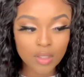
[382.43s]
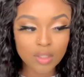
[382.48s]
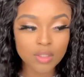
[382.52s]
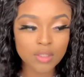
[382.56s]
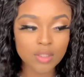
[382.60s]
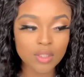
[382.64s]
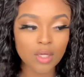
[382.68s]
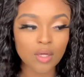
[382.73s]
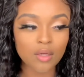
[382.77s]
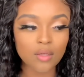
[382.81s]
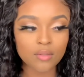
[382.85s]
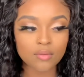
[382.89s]

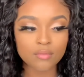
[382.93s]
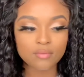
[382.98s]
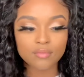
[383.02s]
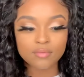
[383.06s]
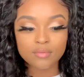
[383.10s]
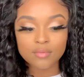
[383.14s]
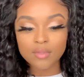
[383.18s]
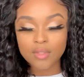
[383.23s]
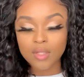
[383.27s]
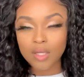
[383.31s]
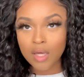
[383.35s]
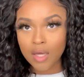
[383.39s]
So
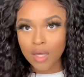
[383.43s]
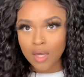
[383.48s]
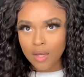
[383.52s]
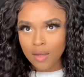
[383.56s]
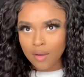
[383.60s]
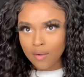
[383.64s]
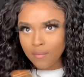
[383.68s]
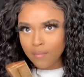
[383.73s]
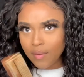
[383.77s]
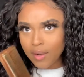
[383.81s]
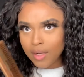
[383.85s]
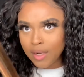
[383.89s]

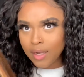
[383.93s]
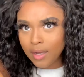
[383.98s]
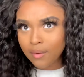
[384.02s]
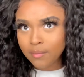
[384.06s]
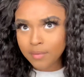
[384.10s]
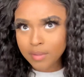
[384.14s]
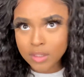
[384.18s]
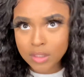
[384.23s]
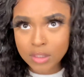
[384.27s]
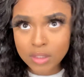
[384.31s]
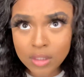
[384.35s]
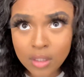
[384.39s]
right now
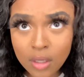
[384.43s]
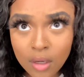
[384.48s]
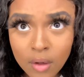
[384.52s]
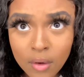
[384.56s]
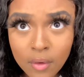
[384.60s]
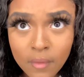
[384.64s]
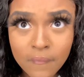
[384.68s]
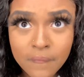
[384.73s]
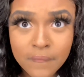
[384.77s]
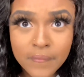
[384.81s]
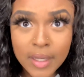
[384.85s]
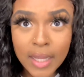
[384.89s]
we just
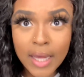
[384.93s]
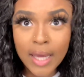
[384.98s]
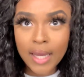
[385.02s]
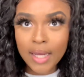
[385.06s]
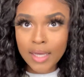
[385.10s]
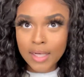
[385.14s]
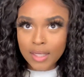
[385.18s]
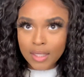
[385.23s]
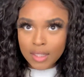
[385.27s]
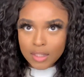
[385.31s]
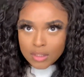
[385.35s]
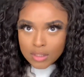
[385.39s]
gonna
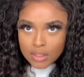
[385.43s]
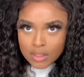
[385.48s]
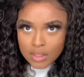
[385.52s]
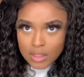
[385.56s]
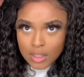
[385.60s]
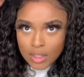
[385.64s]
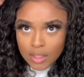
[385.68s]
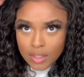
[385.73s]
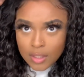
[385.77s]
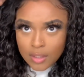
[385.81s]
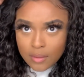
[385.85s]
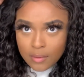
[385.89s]
flatten it just
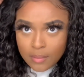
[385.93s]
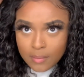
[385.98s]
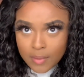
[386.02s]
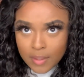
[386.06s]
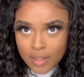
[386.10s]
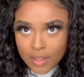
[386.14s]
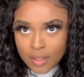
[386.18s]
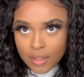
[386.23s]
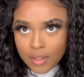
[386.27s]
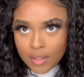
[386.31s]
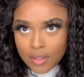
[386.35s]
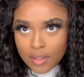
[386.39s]
a little
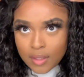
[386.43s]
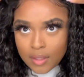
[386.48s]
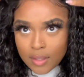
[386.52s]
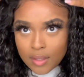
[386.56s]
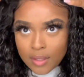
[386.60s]
bit,